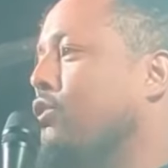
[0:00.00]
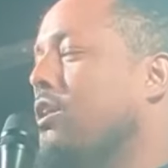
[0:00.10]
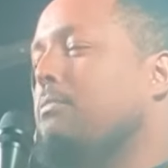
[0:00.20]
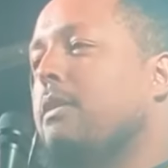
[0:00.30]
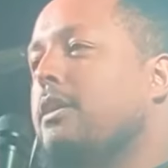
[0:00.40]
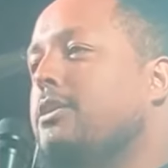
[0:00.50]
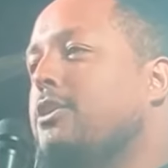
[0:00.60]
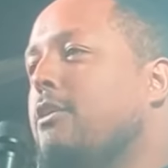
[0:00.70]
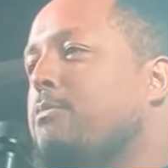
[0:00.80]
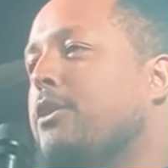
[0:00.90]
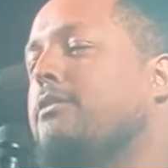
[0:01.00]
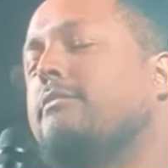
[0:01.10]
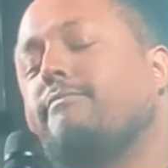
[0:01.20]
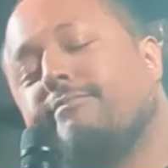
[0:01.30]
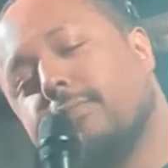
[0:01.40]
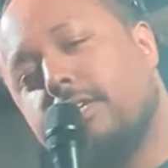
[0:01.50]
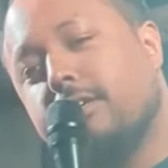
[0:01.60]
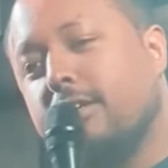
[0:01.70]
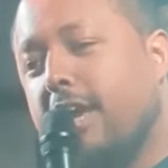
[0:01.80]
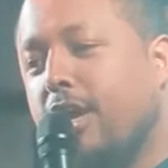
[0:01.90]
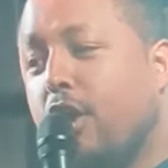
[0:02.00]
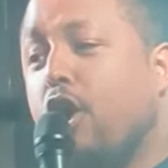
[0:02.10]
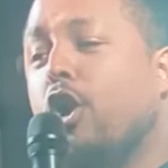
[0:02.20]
Shit place, you know, but there you go.